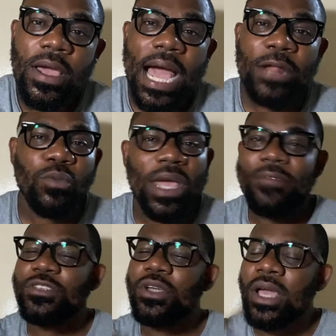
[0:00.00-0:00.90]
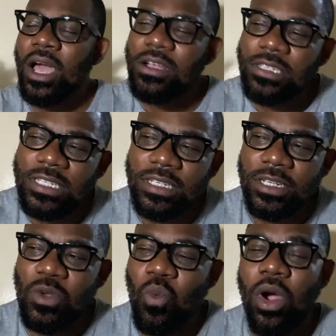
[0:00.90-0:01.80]
And we have to
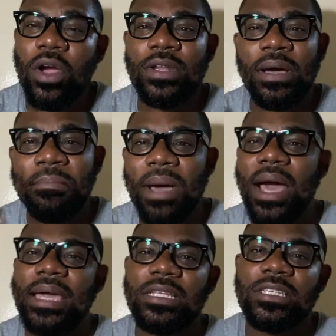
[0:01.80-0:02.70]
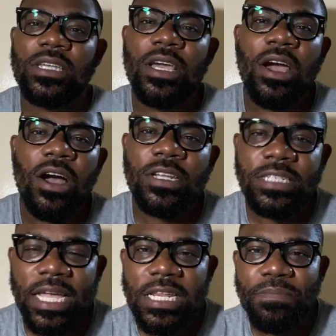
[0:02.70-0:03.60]
constantly work on our minds on a
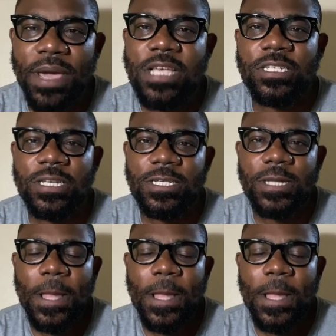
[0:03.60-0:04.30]
daily basis.